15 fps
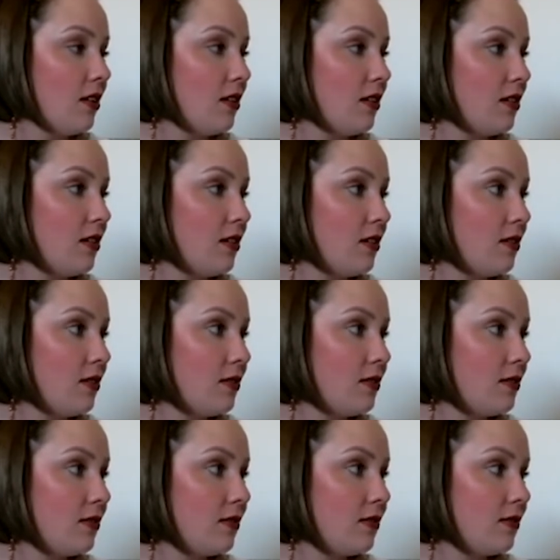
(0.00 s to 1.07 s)

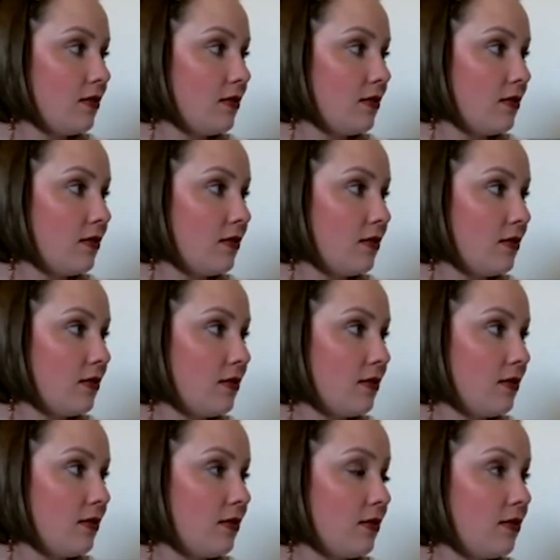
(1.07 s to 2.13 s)

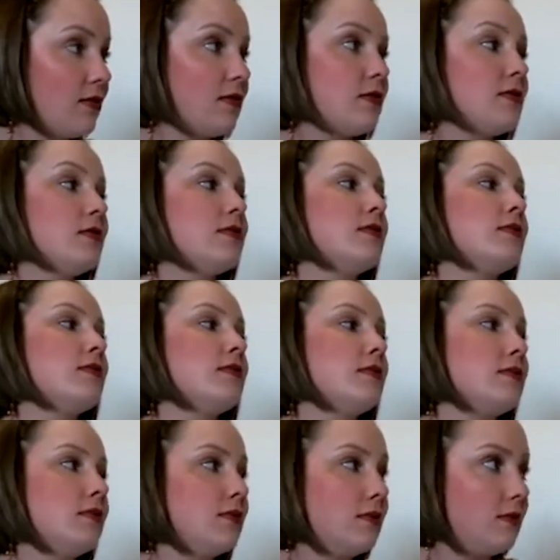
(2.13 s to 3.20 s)

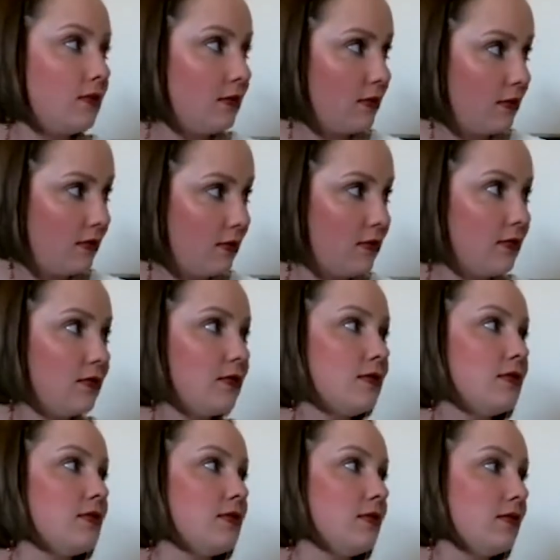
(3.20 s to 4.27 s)

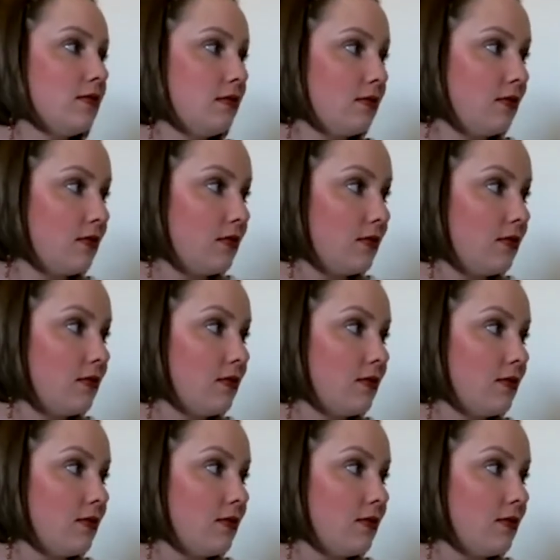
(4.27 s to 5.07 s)
No words are spoken by the person on screen.